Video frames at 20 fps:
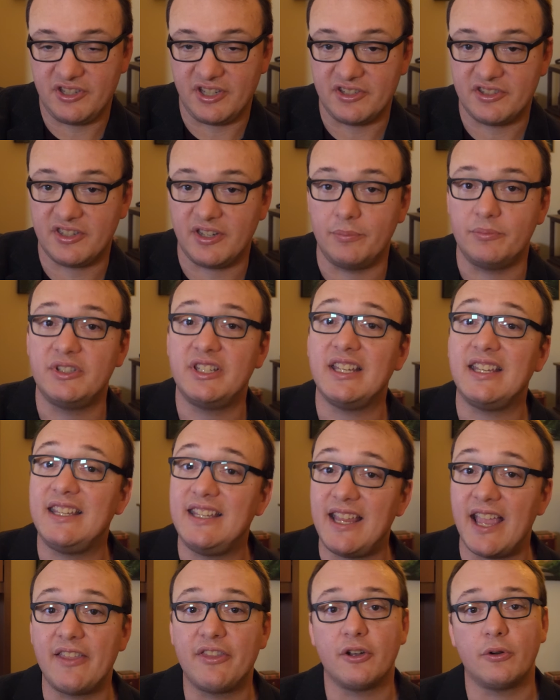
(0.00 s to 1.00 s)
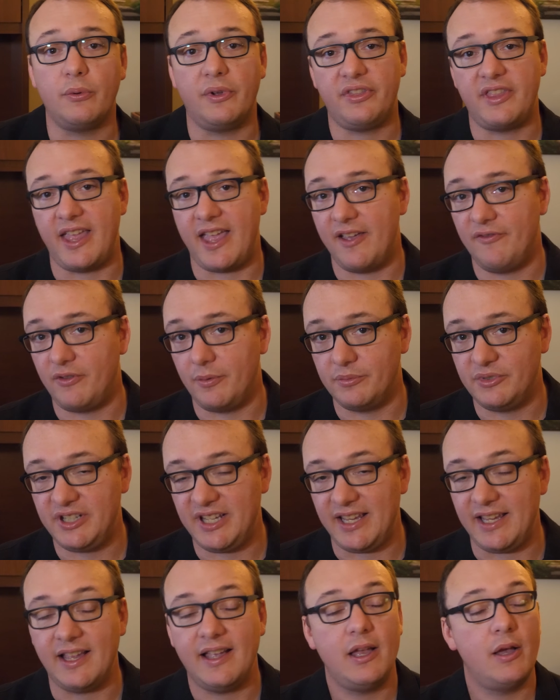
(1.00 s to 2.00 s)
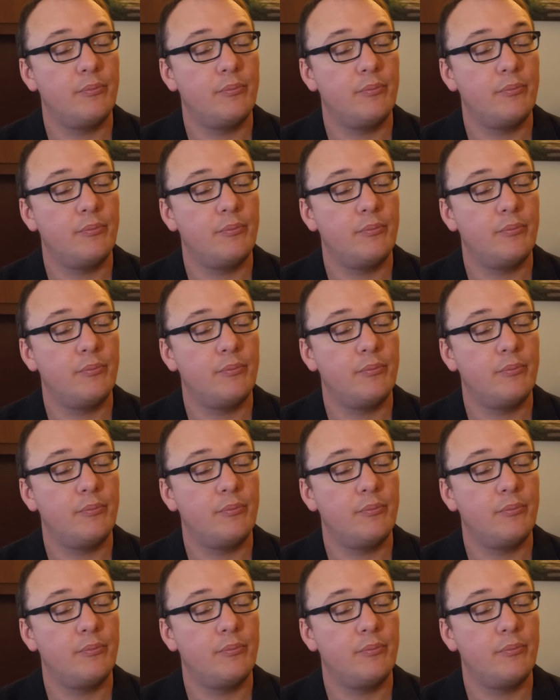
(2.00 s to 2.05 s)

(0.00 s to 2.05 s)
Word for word: system together with the FMT.